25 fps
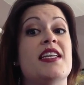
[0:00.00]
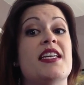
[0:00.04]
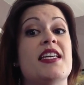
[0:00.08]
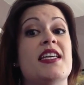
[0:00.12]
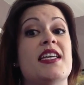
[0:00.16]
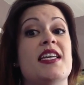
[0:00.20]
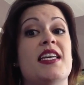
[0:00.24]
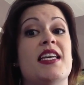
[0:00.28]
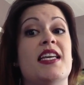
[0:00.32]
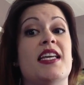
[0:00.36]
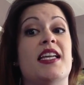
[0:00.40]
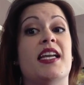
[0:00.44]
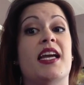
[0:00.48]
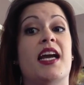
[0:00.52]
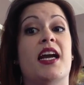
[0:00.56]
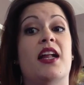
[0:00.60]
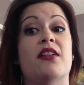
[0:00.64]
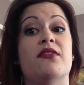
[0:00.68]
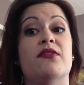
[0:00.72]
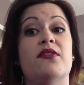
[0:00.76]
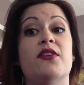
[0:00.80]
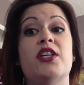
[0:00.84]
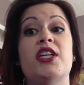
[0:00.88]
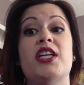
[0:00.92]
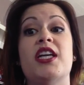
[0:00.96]
in
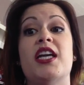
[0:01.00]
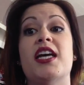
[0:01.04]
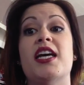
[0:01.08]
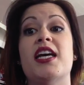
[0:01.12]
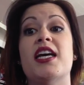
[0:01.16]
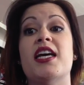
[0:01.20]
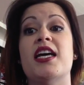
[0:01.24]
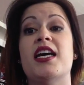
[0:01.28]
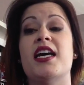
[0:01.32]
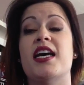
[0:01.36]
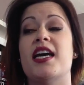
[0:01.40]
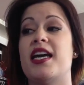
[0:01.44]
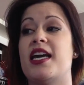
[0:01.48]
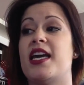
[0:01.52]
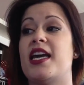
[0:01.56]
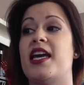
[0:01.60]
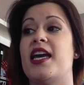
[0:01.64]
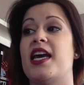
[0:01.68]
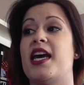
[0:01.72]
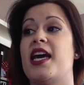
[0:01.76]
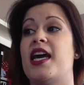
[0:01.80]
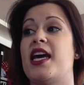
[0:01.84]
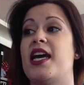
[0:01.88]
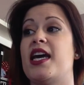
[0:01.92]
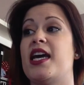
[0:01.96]
California,
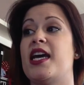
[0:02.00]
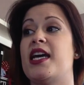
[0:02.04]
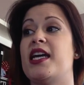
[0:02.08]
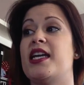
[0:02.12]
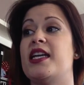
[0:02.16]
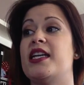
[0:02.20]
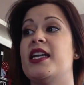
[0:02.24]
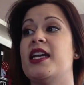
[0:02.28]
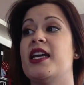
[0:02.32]
and